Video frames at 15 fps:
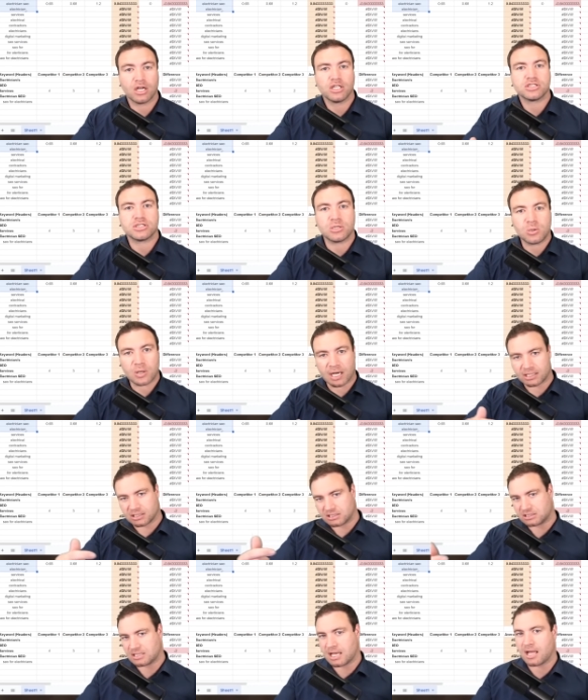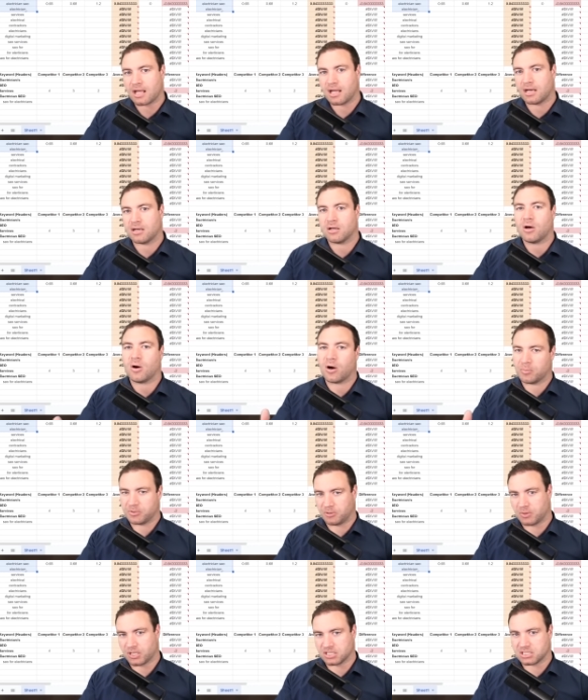So you understand
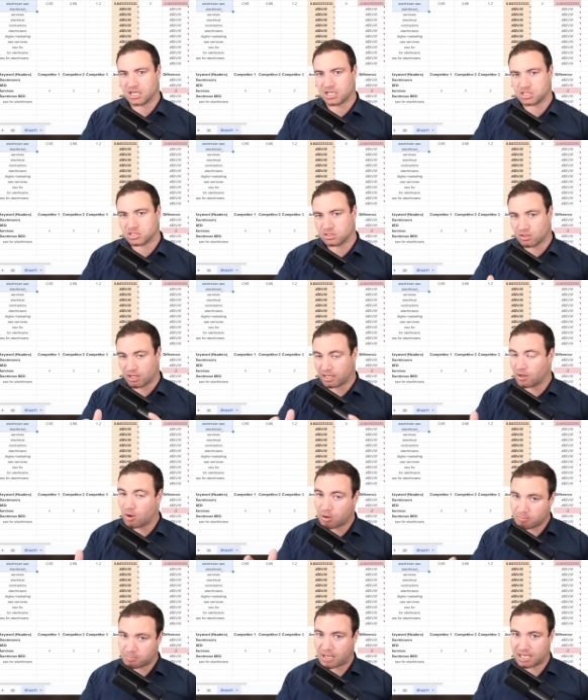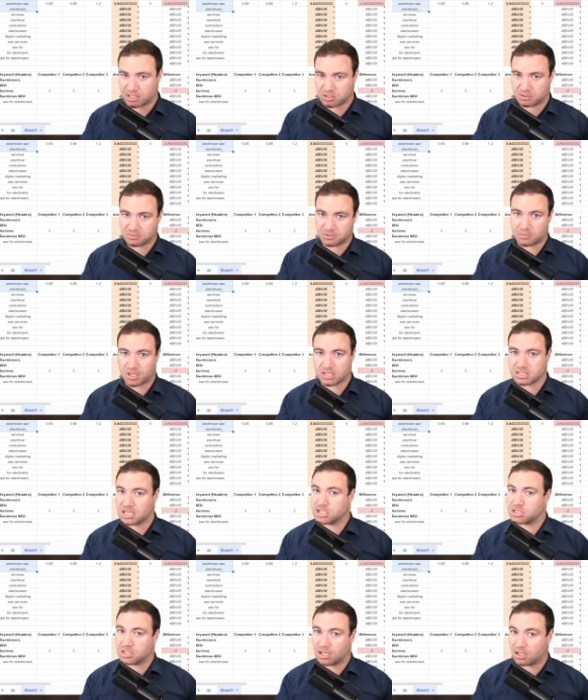optimization and on page
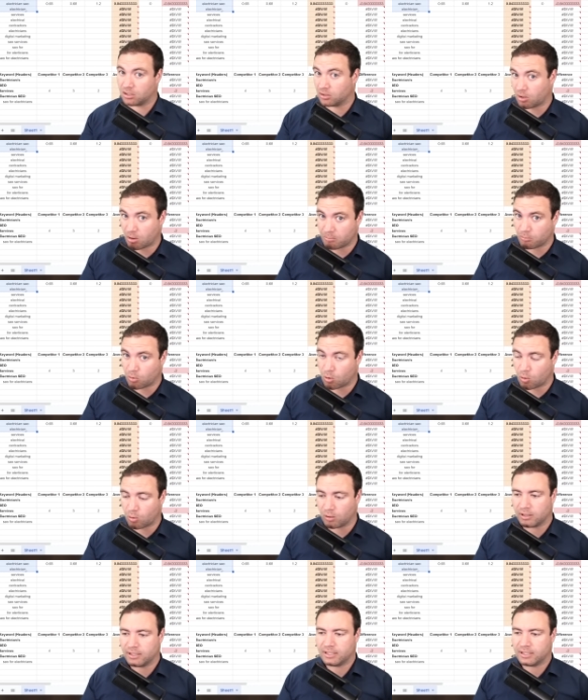optimization a lot more.